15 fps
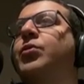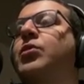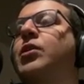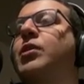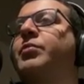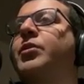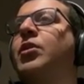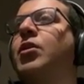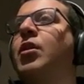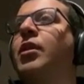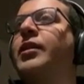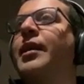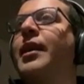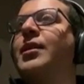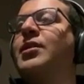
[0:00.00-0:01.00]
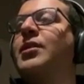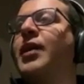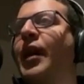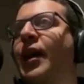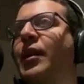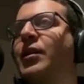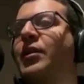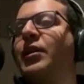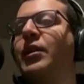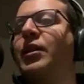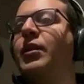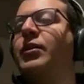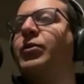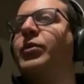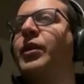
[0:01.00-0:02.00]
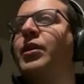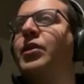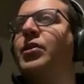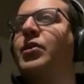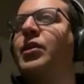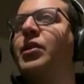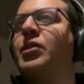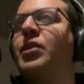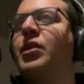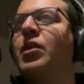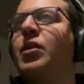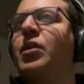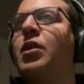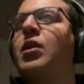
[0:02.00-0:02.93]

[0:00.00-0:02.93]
use something called STA, single tooth anesthesia.